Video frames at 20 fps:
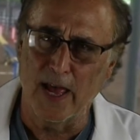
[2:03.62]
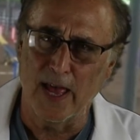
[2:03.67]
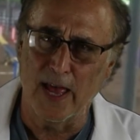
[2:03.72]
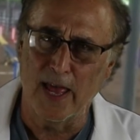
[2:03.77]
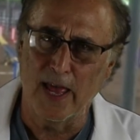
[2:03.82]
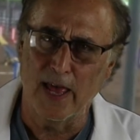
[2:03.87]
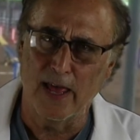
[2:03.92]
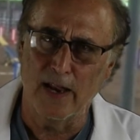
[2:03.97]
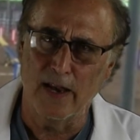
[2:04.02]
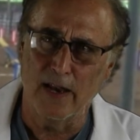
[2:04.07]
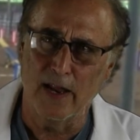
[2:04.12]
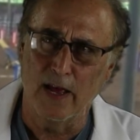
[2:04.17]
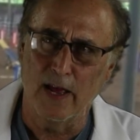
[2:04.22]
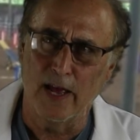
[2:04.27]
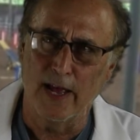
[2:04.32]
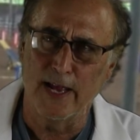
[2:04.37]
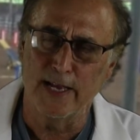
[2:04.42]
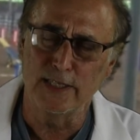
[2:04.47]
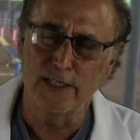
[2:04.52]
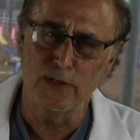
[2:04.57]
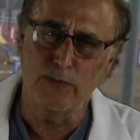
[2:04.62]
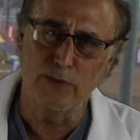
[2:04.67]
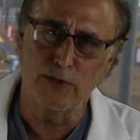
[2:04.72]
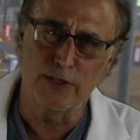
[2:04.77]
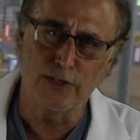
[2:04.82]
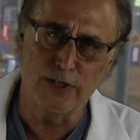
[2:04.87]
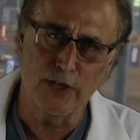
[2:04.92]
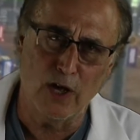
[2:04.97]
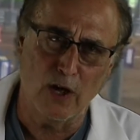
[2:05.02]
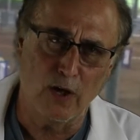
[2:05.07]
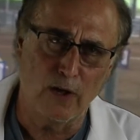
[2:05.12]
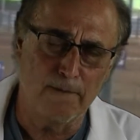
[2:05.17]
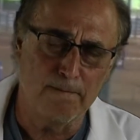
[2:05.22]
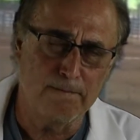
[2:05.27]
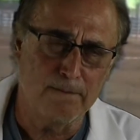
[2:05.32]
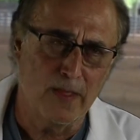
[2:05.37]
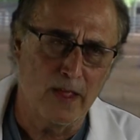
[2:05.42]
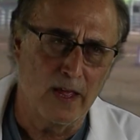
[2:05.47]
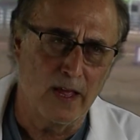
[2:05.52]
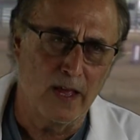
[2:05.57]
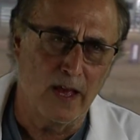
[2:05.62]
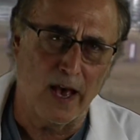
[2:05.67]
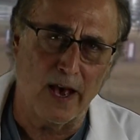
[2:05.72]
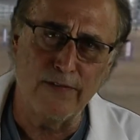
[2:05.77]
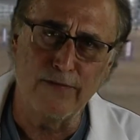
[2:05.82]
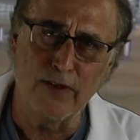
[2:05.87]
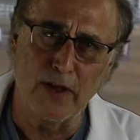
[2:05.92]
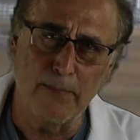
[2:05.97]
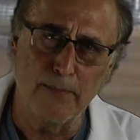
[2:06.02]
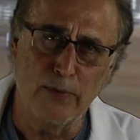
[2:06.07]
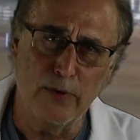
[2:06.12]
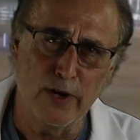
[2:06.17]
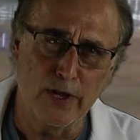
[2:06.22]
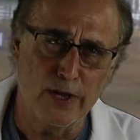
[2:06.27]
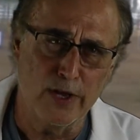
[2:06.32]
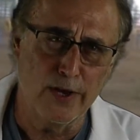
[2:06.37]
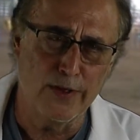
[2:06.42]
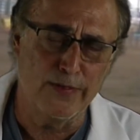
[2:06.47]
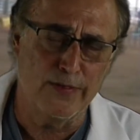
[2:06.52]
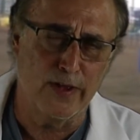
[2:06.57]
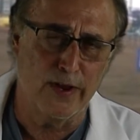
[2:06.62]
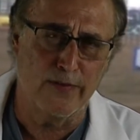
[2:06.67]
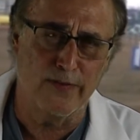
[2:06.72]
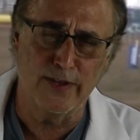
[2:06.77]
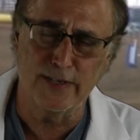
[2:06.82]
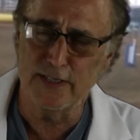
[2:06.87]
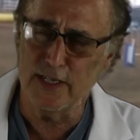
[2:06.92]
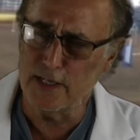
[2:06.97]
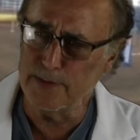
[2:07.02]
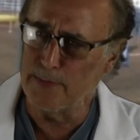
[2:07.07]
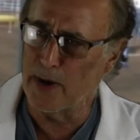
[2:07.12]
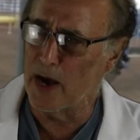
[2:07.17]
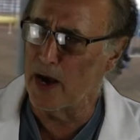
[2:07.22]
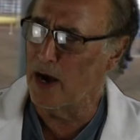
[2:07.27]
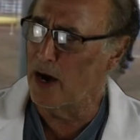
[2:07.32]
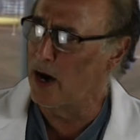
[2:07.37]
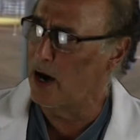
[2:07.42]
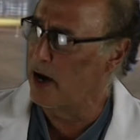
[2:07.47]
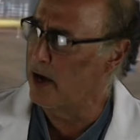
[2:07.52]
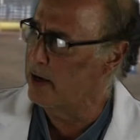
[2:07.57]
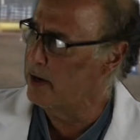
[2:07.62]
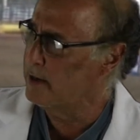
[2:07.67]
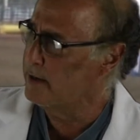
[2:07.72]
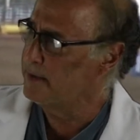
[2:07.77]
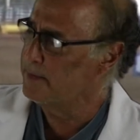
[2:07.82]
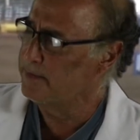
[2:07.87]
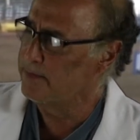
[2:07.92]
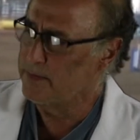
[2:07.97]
And as a result, I've done pretty good there. This is my Anna.